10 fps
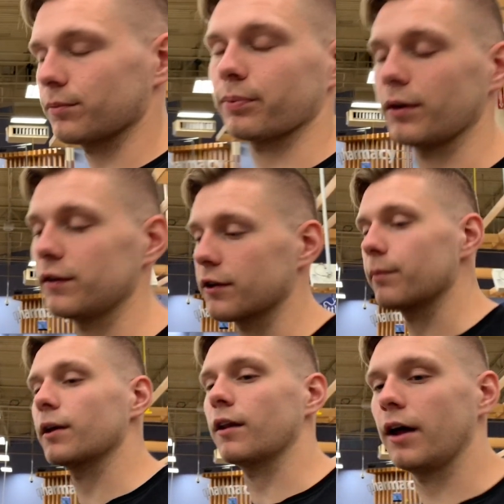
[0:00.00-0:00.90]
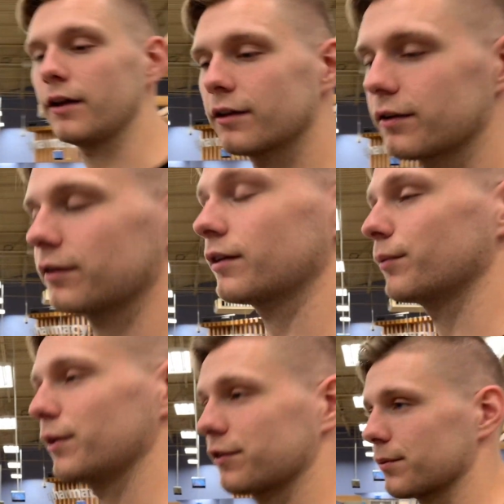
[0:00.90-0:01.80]
please give me a like, give
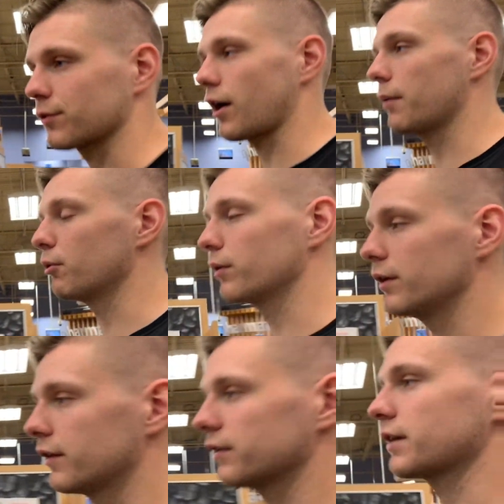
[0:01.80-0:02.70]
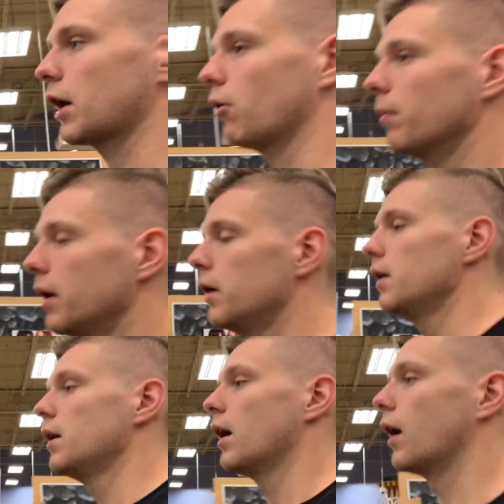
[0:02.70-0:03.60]
me a subscribe. It really does help.
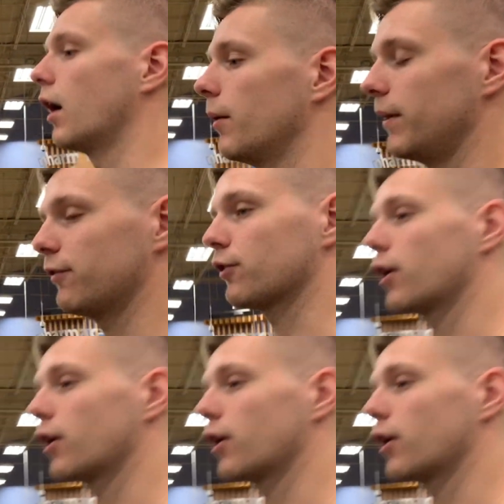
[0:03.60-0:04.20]
If there are